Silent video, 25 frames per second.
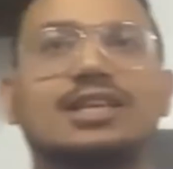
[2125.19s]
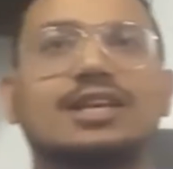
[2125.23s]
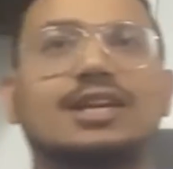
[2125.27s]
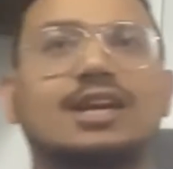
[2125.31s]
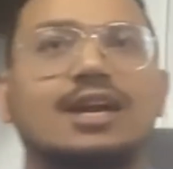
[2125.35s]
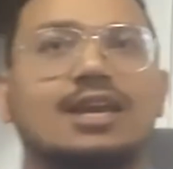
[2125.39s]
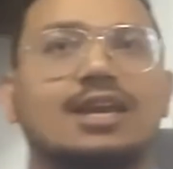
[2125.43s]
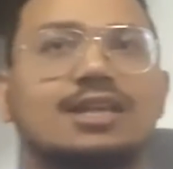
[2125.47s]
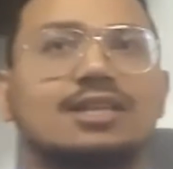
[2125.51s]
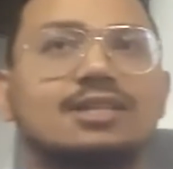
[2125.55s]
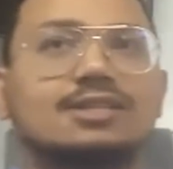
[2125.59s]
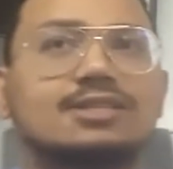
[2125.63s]

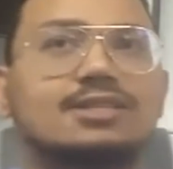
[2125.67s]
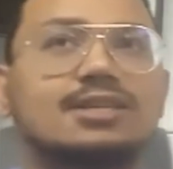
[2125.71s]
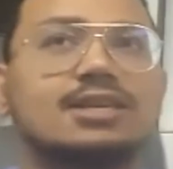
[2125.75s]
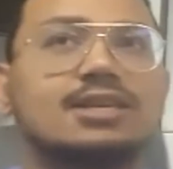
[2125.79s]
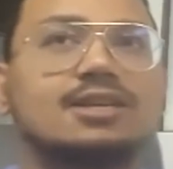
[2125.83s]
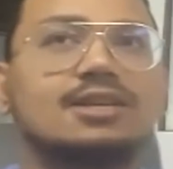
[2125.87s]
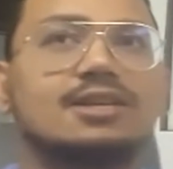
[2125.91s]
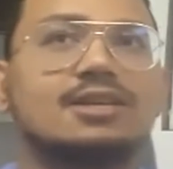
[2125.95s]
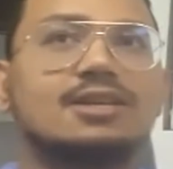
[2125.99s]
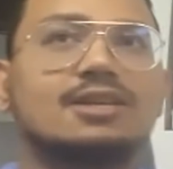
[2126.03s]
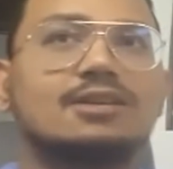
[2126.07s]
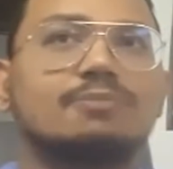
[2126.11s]

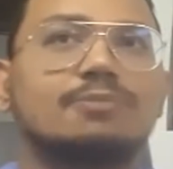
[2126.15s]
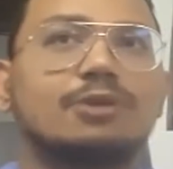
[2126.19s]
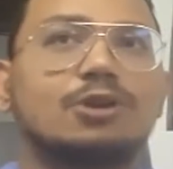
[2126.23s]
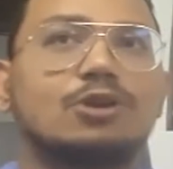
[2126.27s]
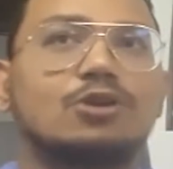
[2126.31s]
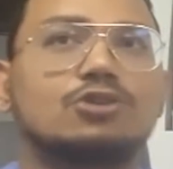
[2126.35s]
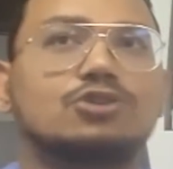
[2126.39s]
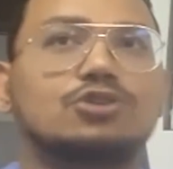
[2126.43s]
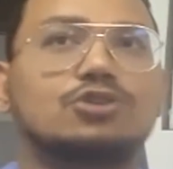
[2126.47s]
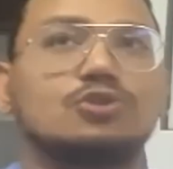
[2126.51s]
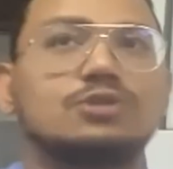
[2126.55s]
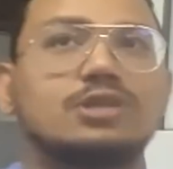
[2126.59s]
currency,
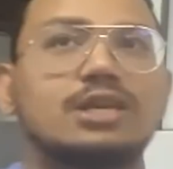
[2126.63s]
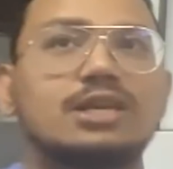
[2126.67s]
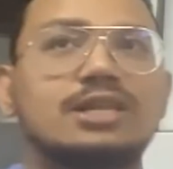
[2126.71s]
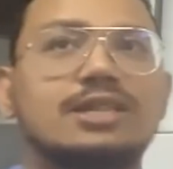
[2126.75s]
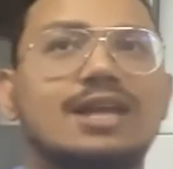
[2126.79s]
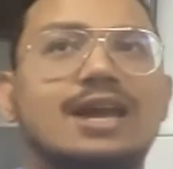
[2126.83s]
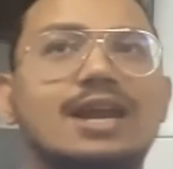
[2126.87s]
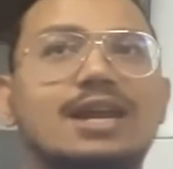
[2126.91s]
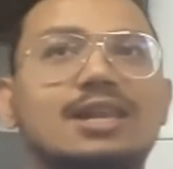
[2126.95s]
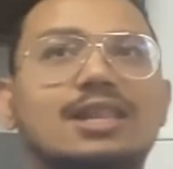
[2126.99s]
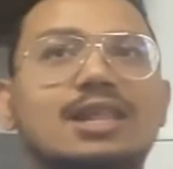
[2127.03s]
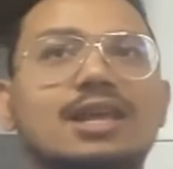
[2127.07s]
because using
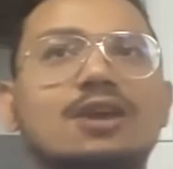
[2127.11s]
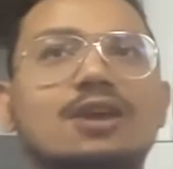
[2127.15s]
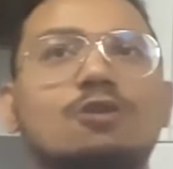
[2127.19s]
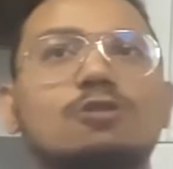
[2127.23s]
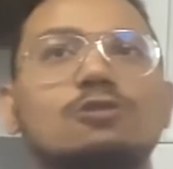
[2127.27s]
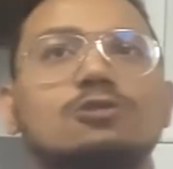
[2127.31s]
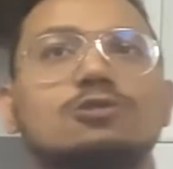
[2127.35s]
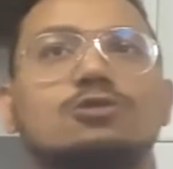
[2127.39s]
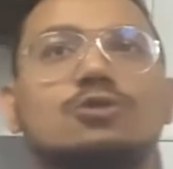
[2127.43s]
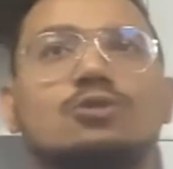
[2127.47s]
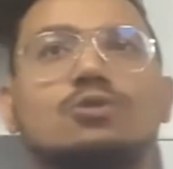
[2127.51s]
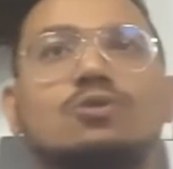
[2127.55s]
that they
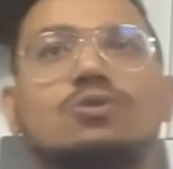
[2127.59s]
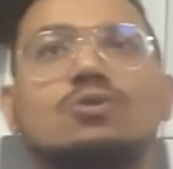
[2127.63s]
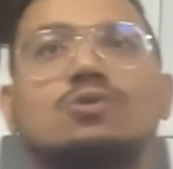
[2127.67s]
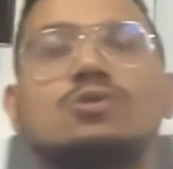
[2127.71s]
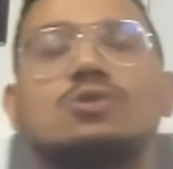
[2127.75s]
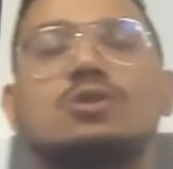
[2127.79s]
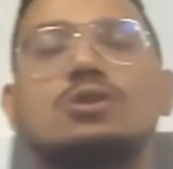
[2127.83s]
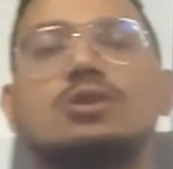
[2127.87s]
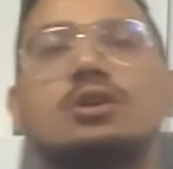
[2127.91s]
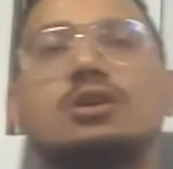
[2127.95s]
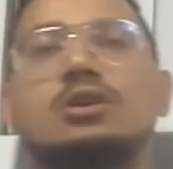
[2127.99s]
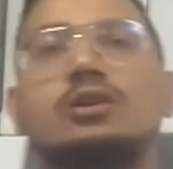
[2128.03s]

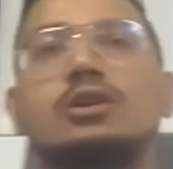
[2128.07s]
also